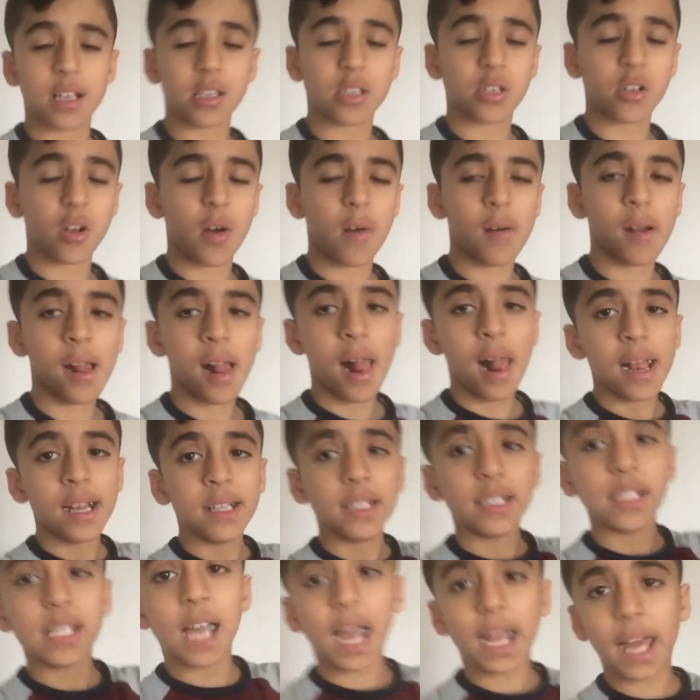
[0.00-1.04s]
So
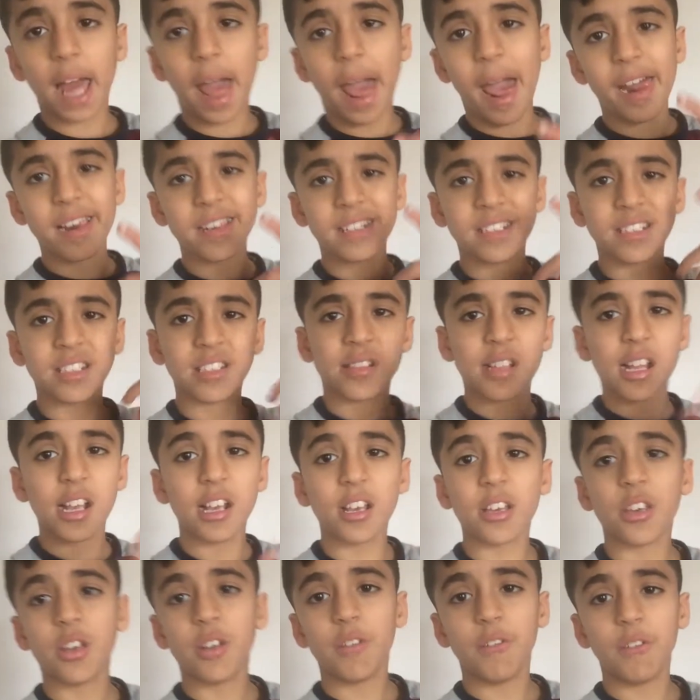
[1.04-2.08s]
yeah, guys,
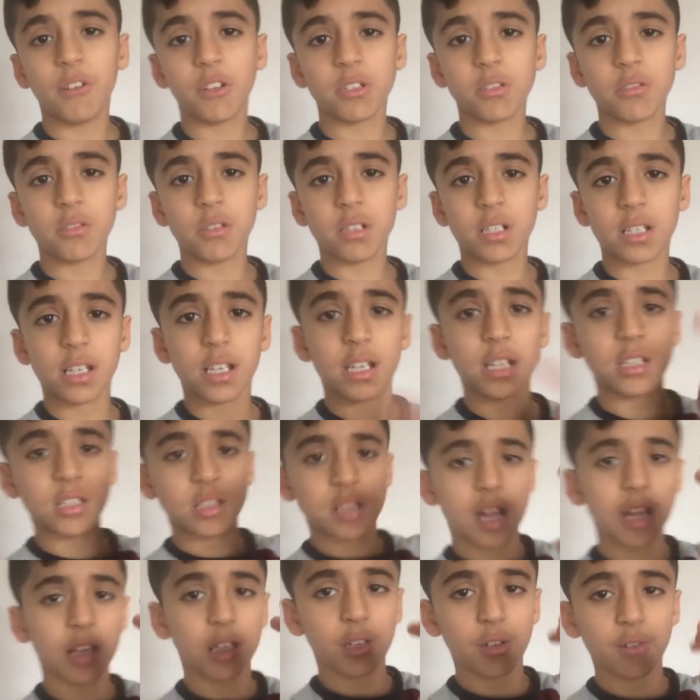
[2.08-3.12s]
thank you for tuning in.
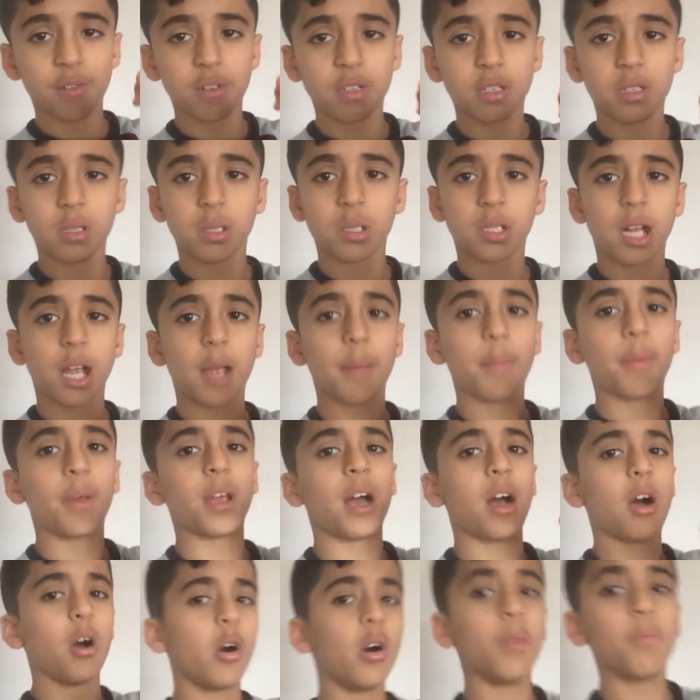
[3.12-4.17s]
Thank you for subscribing.
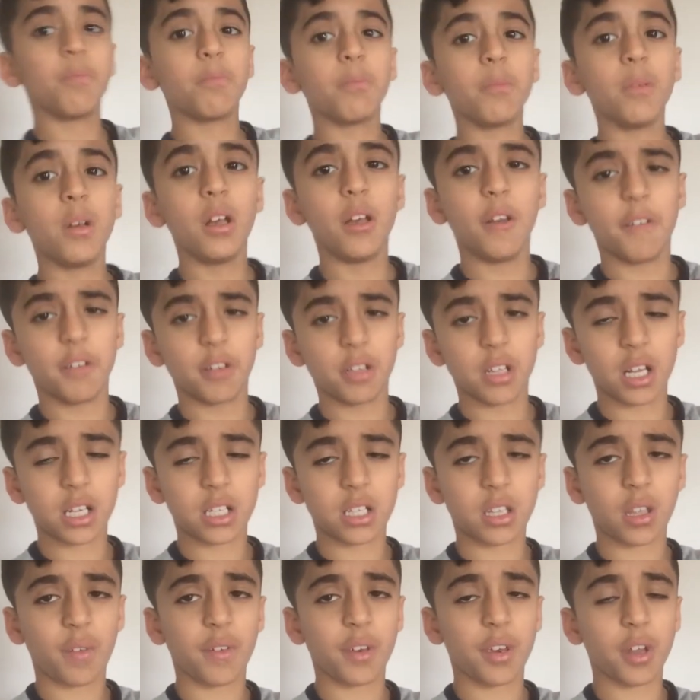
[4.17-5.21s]
I hope if you like
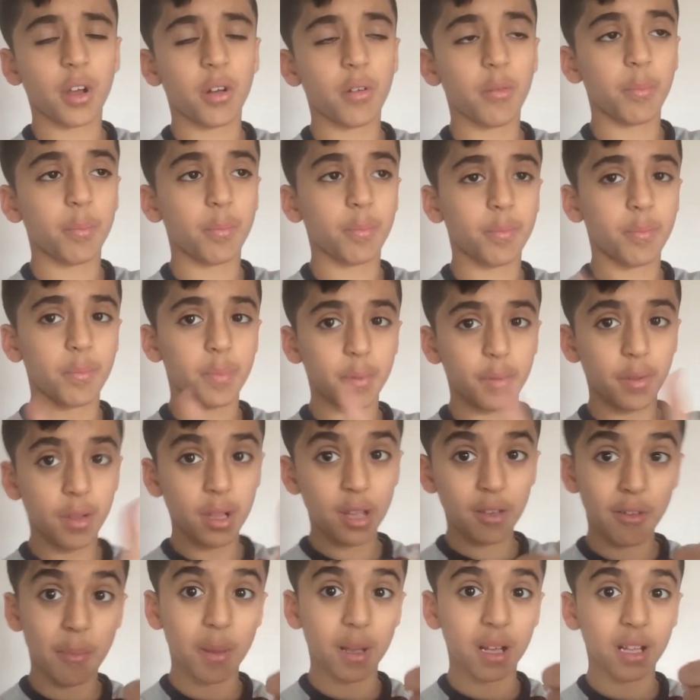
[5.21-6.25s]
this video,
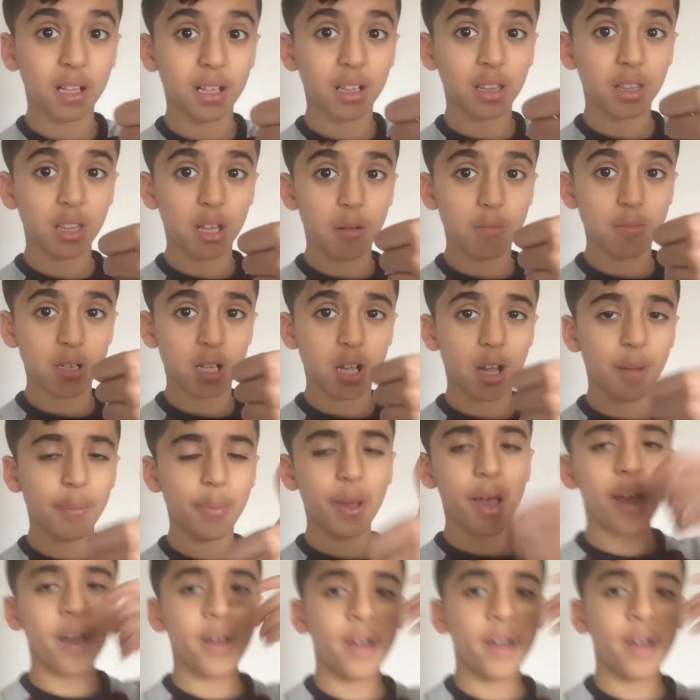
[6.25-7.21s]
leave a big thumbs up